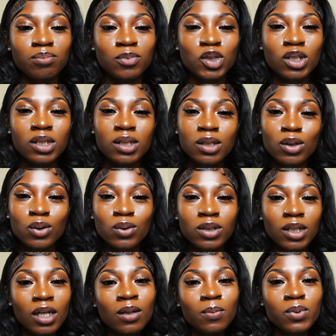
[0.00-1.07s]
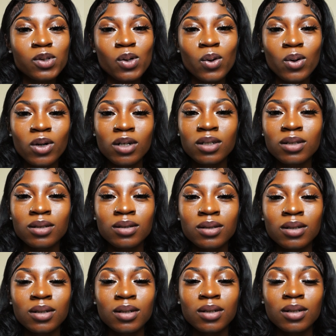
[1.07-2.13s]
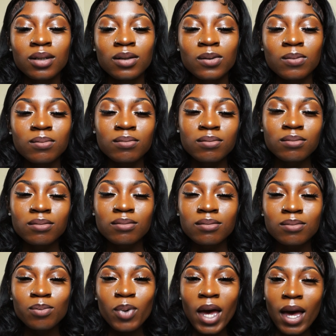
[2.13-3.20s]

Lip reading: just little tips on